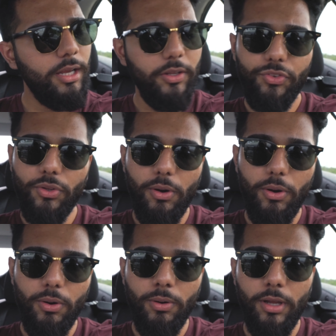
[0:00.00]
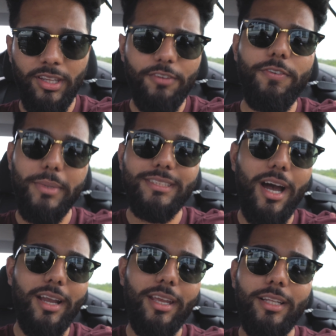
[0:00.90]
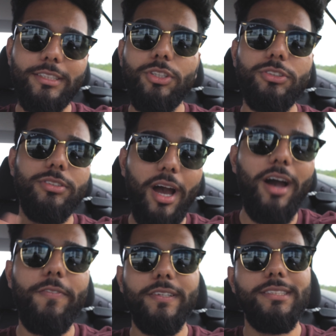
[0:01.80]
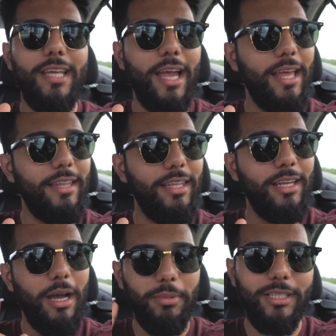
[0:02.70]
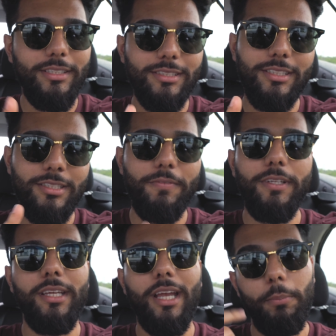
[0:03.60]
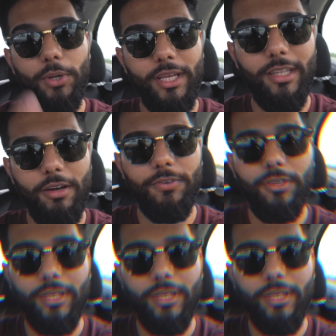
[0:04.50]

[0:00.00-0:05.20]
So enough of me talking, let's go to the office, and then I'm going to discuss everything and break it down for you